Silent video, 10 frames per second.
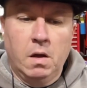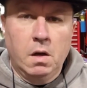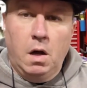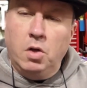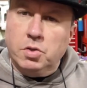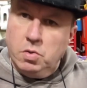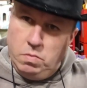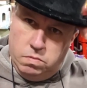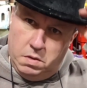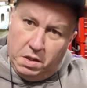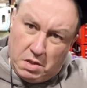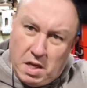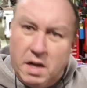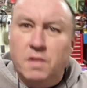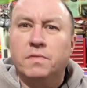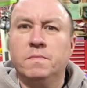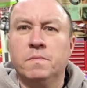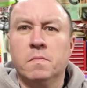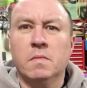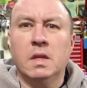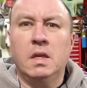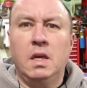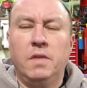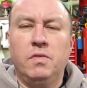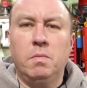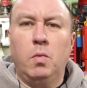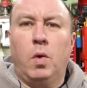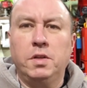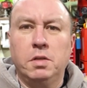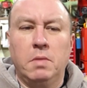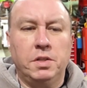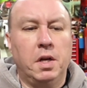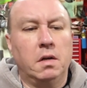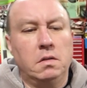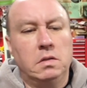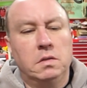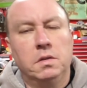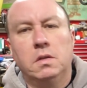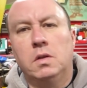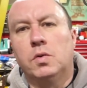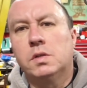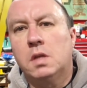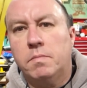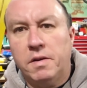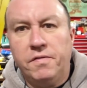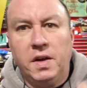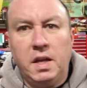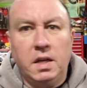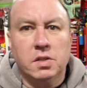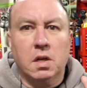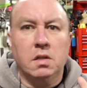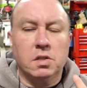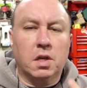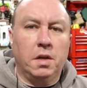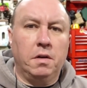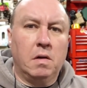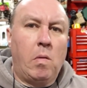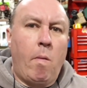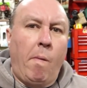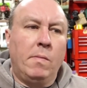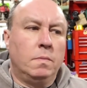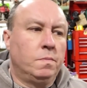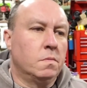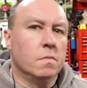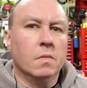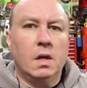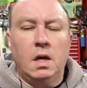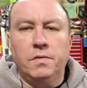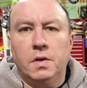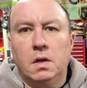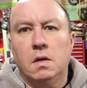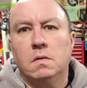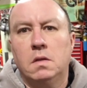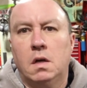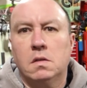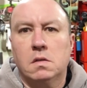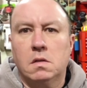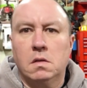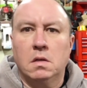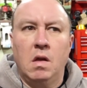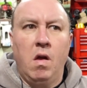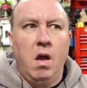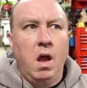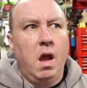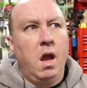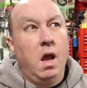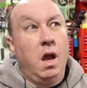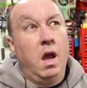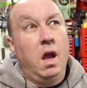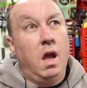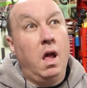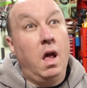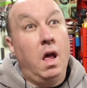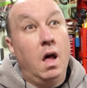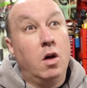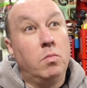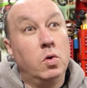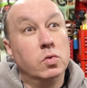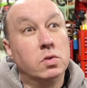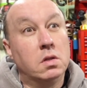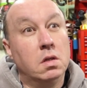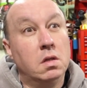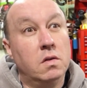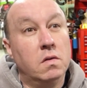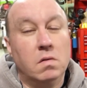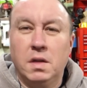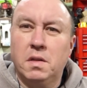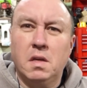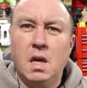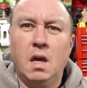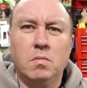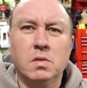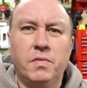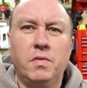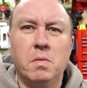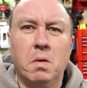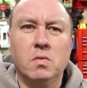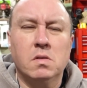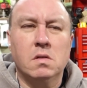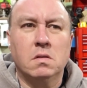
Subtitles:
Also, I'll take this hat off. If you've been watching my channel, you'll notice that my fat head has gotten skinnier. I've lost almost, I think, yeah, almost 50 pounds.